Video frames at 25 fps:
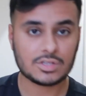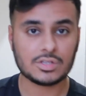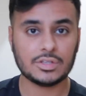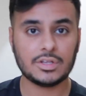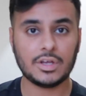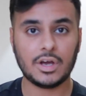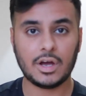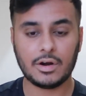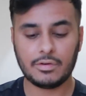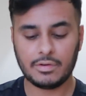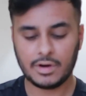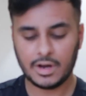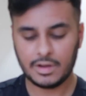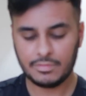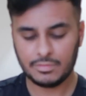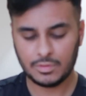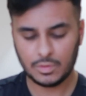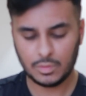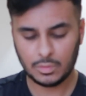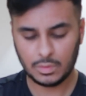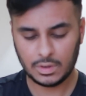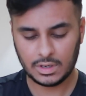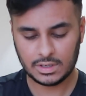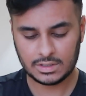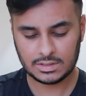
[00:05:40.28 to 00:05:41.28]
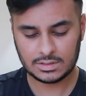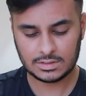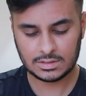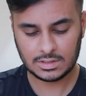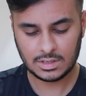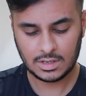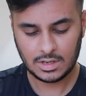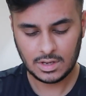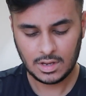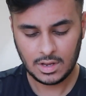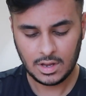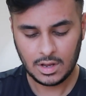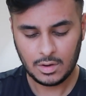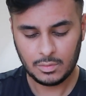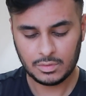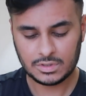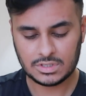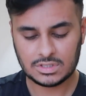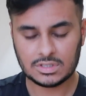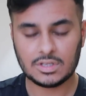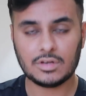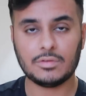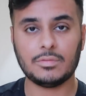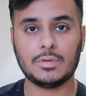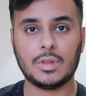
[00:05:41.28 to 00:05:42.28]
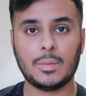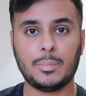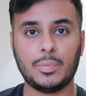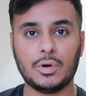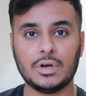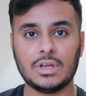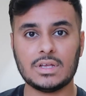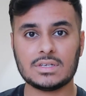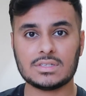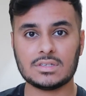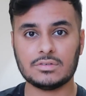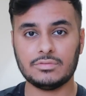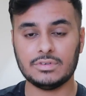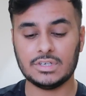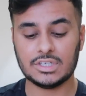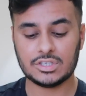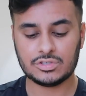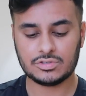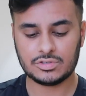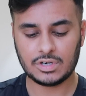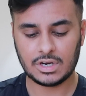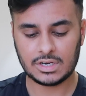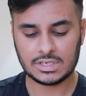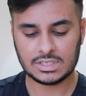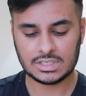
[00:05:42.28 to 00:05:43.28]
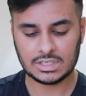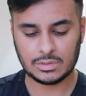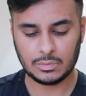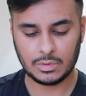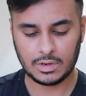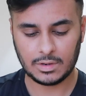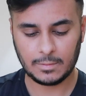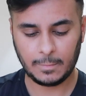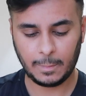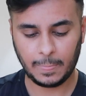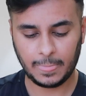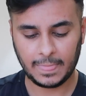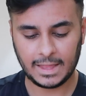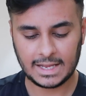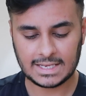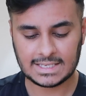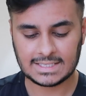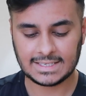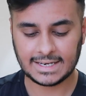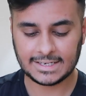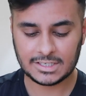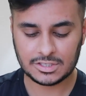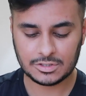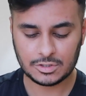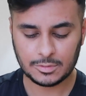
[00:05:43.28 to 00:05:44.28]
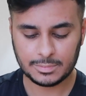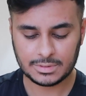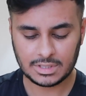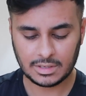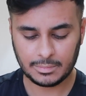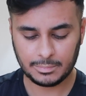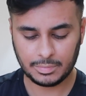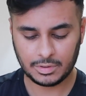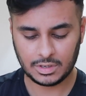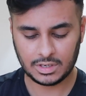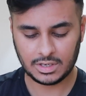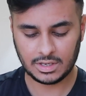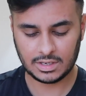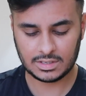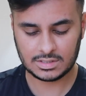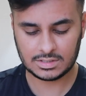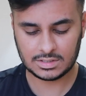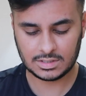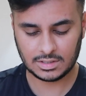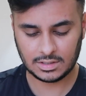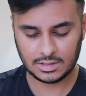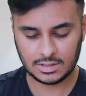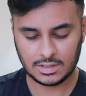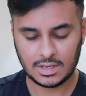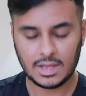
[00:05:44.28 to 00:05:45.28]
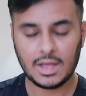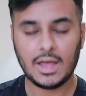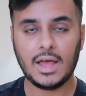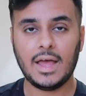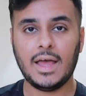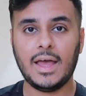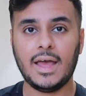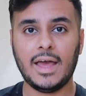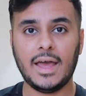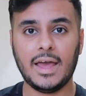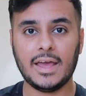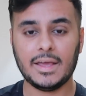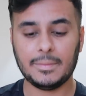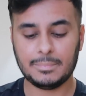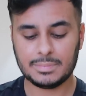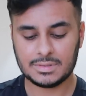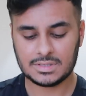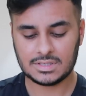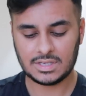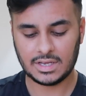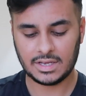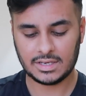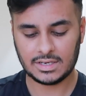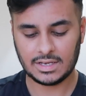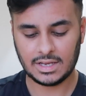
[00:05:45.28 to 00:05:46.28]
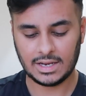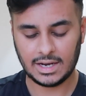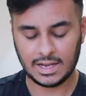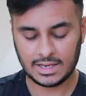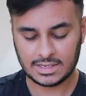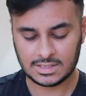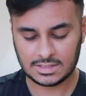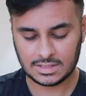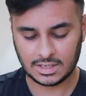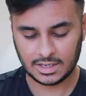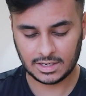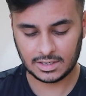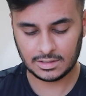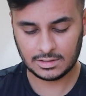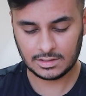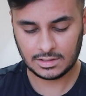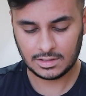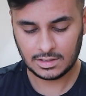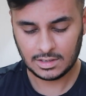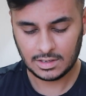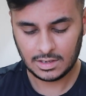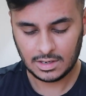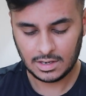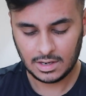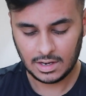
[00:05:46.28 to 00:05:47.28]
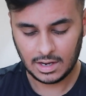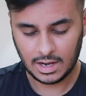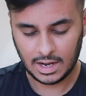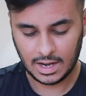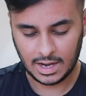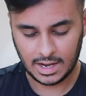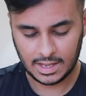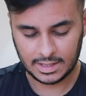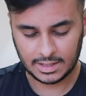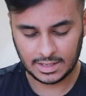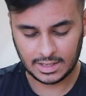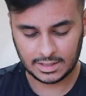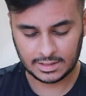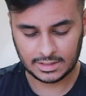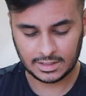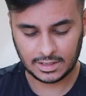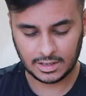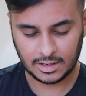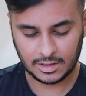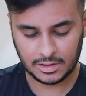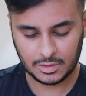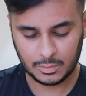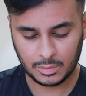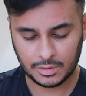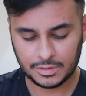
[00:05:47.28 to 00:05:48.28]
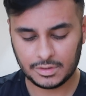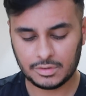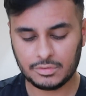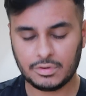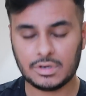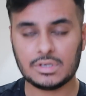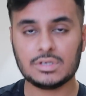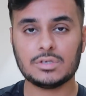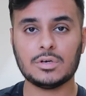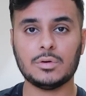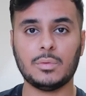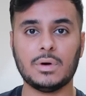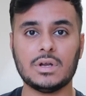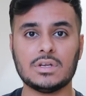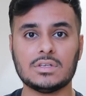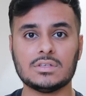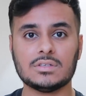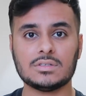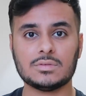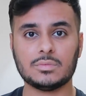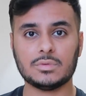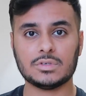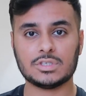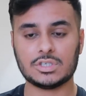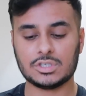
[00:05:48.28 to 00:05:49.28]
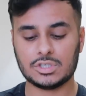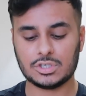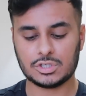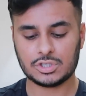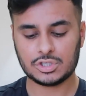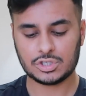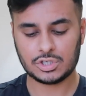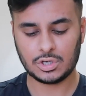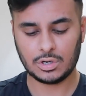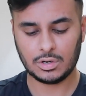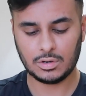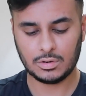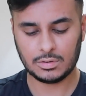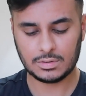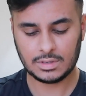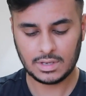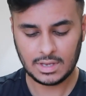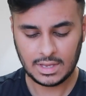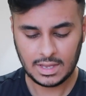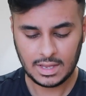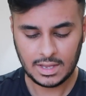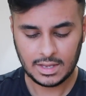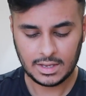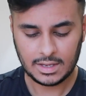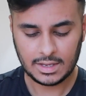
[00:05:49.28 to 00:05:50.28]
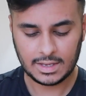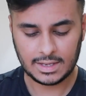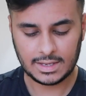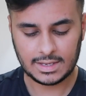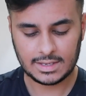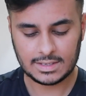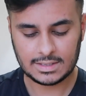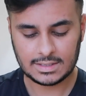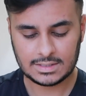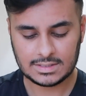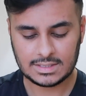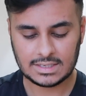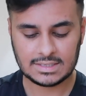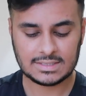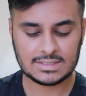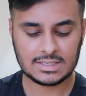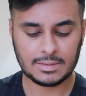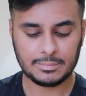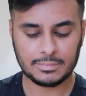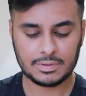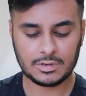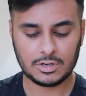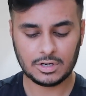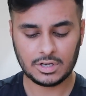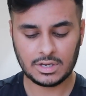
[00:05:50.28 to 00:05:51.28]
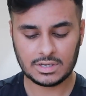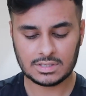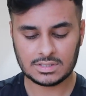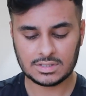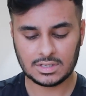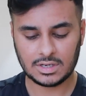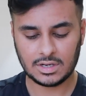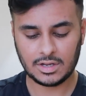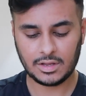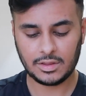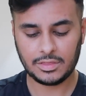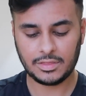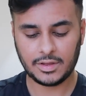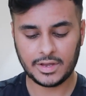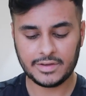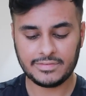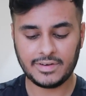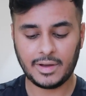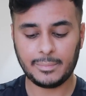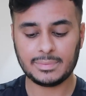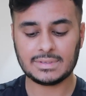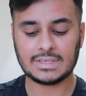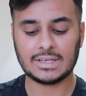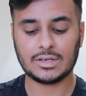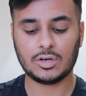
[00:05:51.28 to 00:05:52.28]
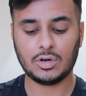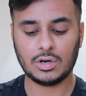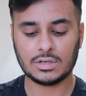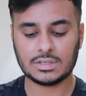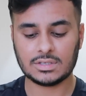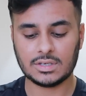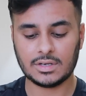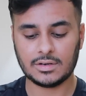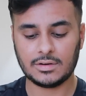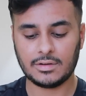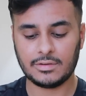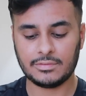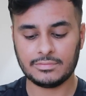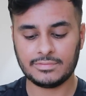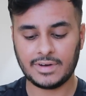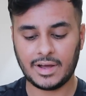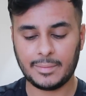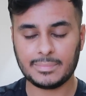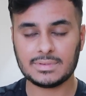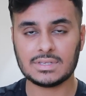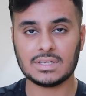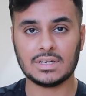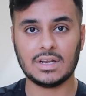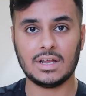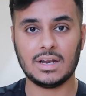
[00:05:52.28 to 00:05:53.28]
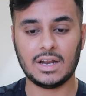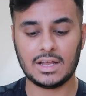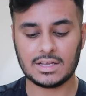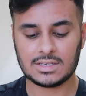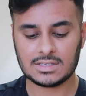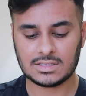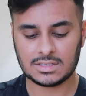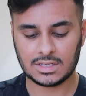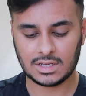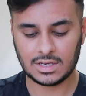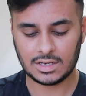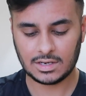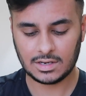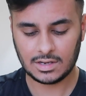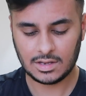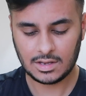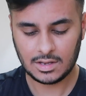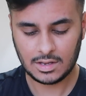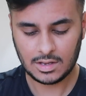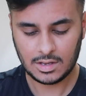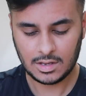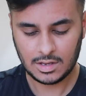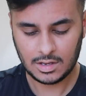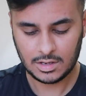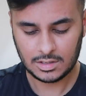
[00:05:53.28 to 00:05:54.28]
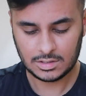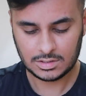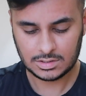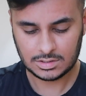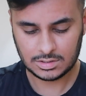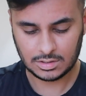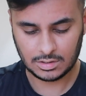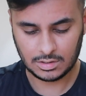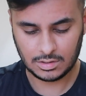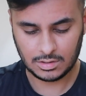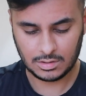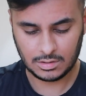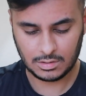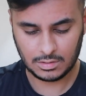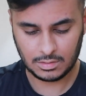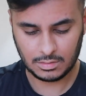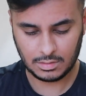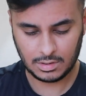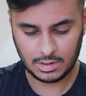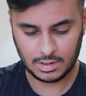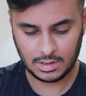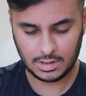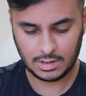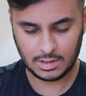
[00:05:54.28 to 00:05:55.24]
so the Arrival one, which is the polyester really stretchy one, that's 92% polyester, 8% elastane. And then the other one, the critical ones, which I just showed, is 6% polyester, 35% cotton, and 5% elastane. So